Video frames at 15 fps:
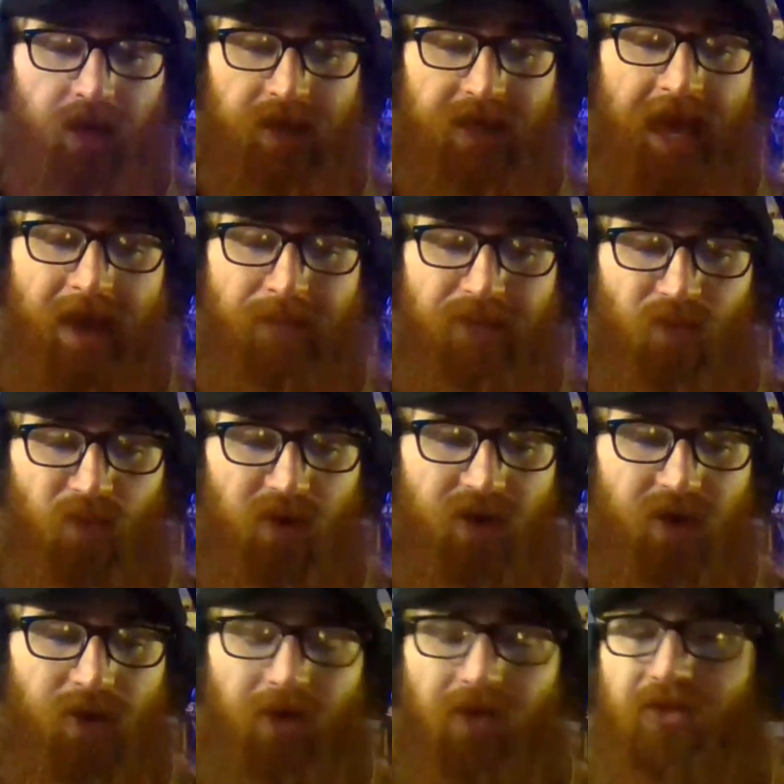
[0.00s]
Cap and
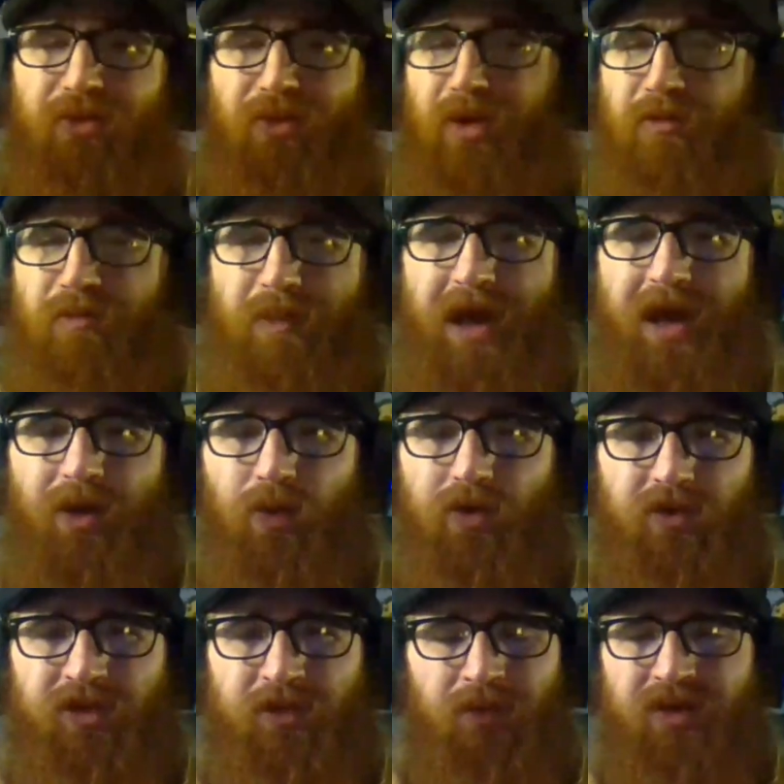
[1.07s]
Widow are thrown
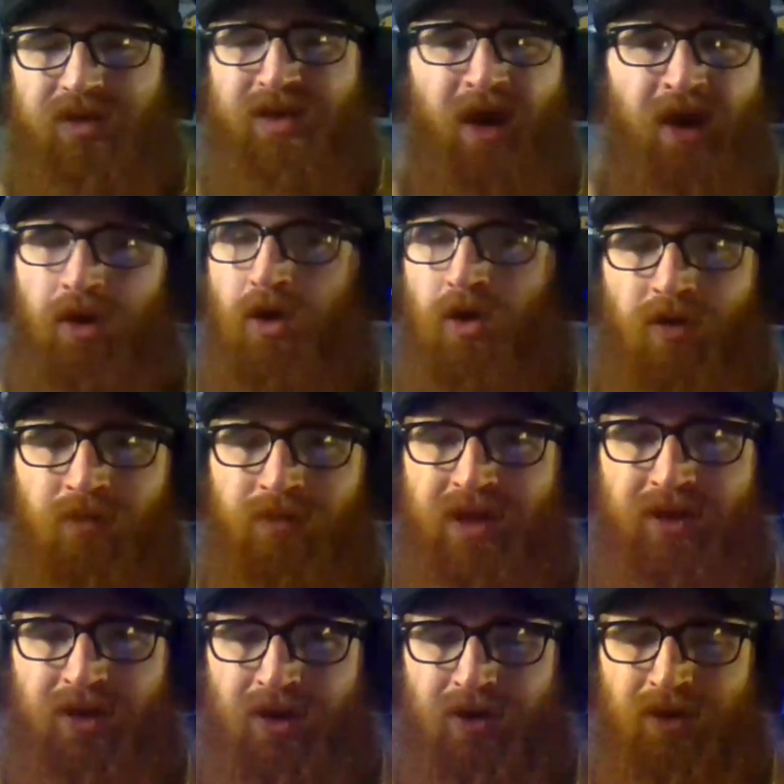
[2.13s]
backwards, but not harmed
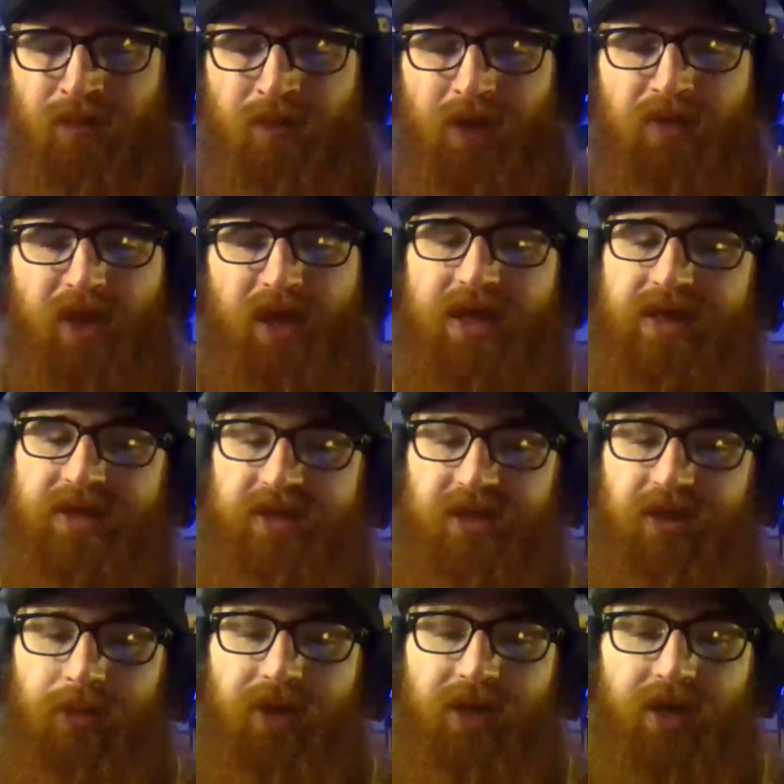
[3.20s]
at all, and they
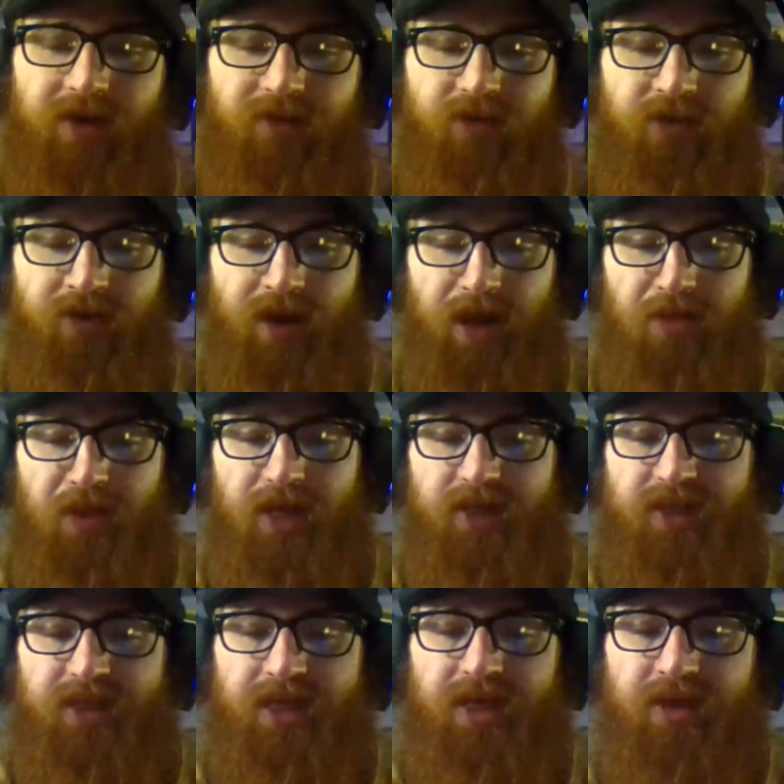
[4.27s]
easily recover, and they
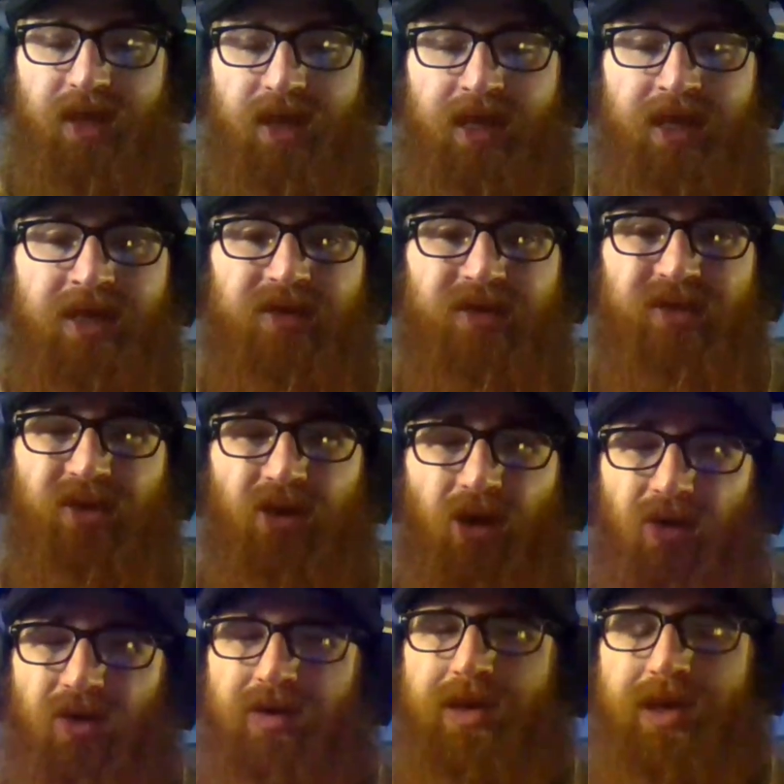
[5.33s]
see that he is
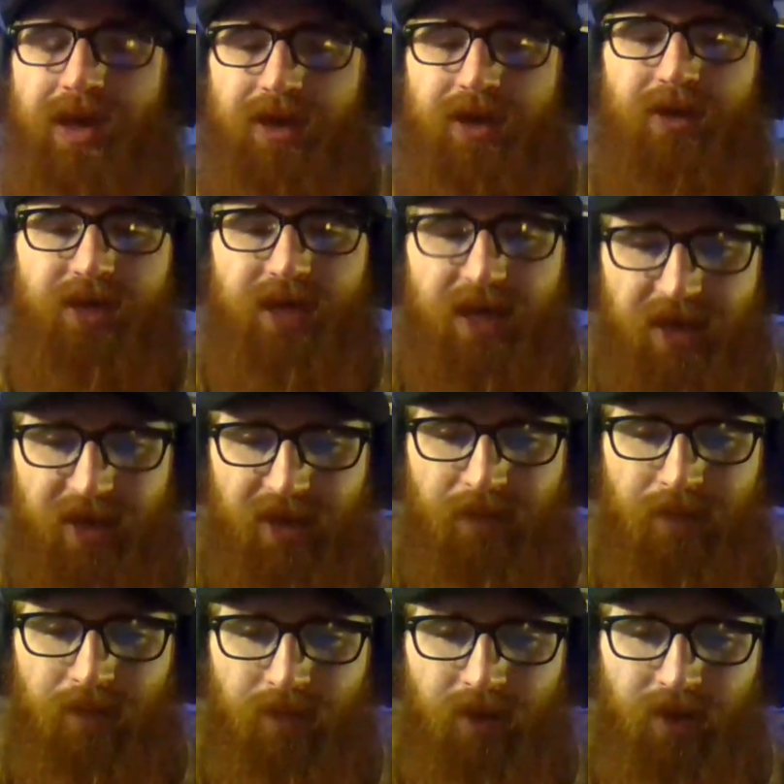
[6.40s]
gone yet
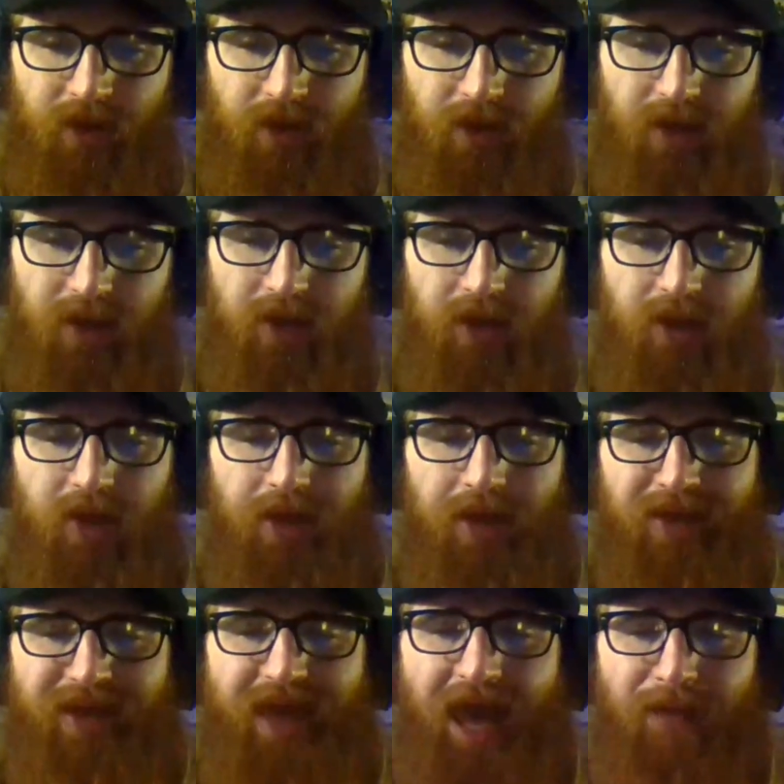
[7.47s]
again.
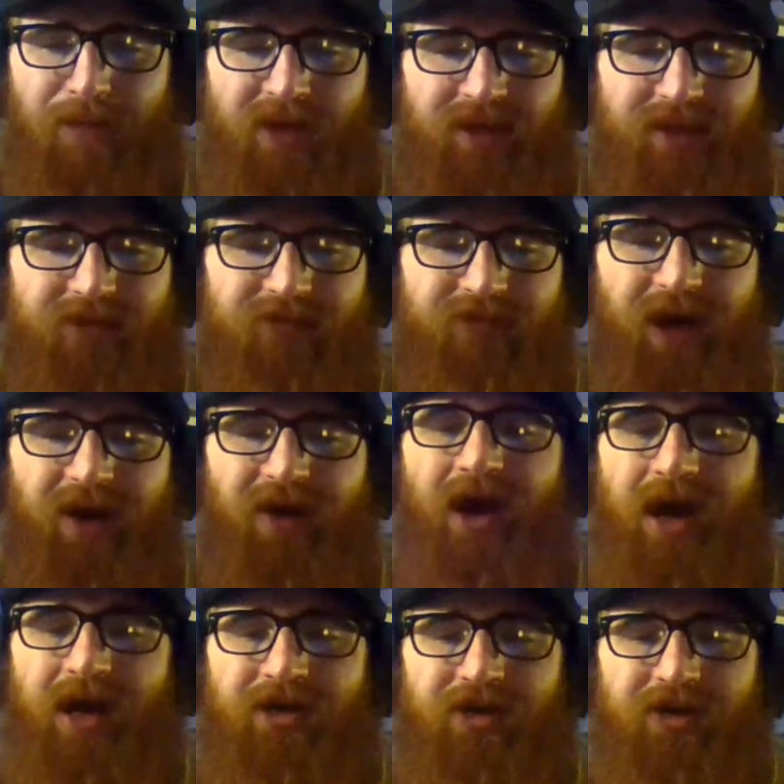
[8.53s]
Cap hits a fire
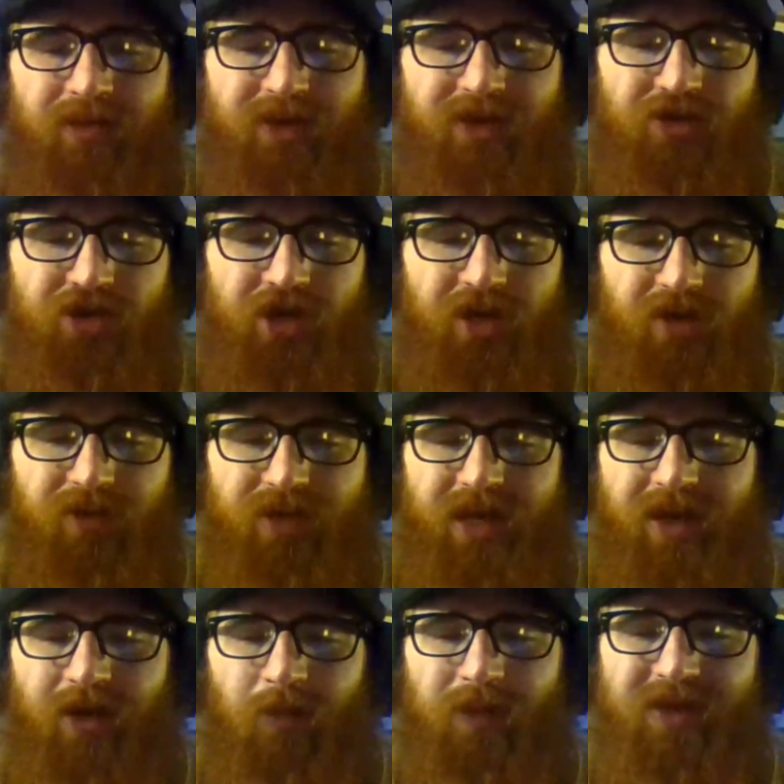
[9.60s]
hydrant with the shield to
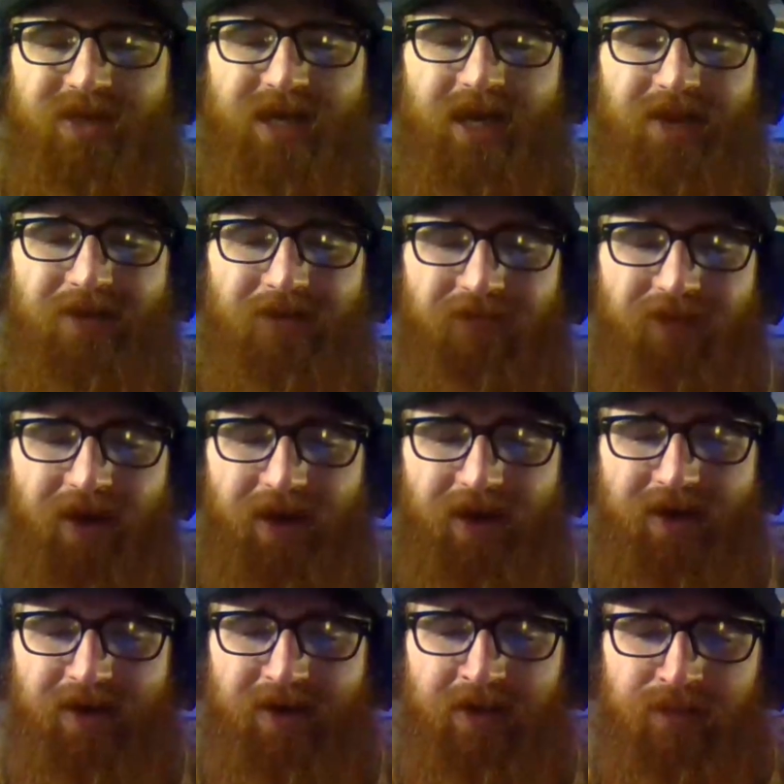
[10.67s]
help contain the
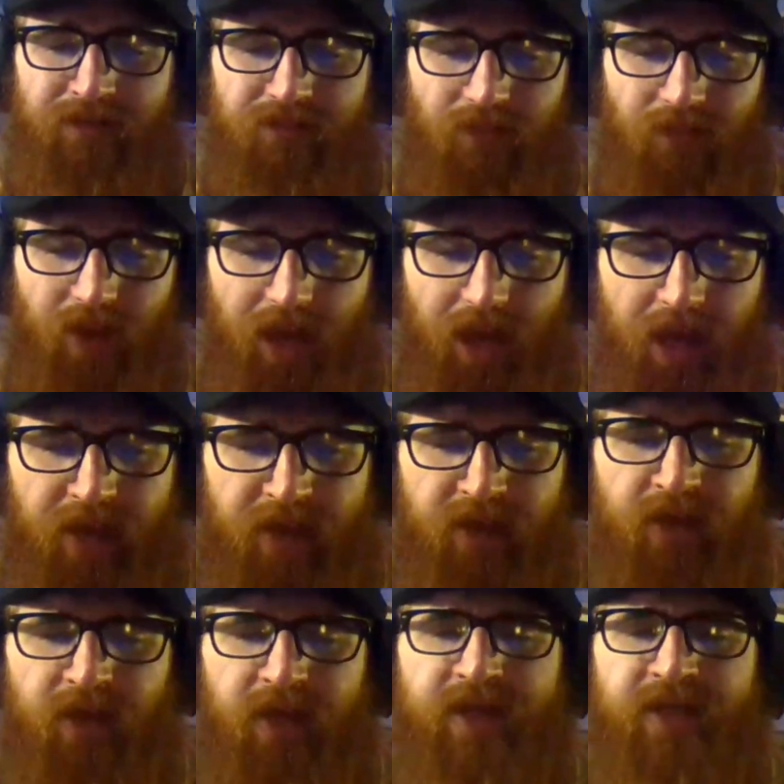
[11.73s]
fire,
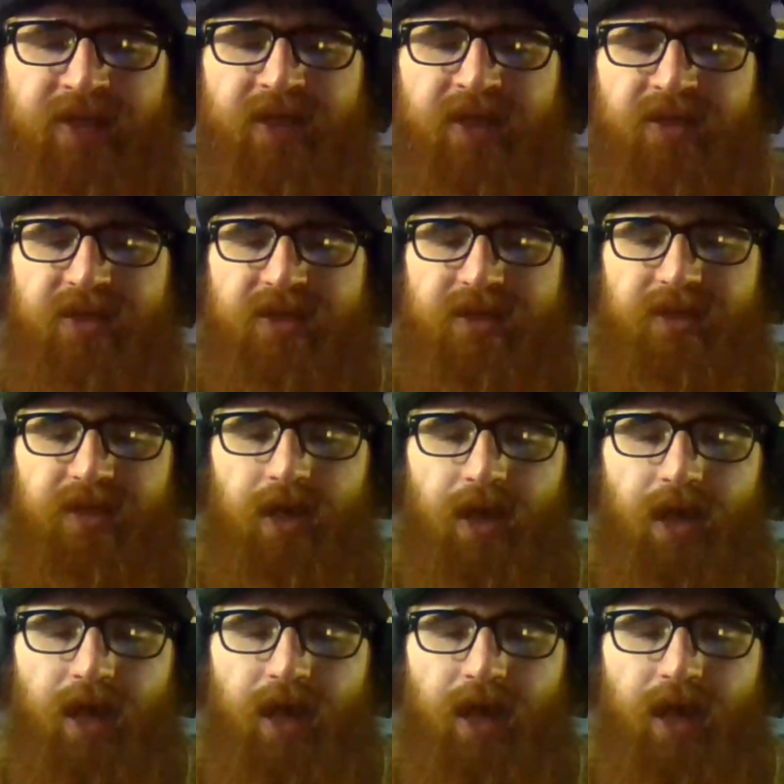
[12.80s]
and he thinks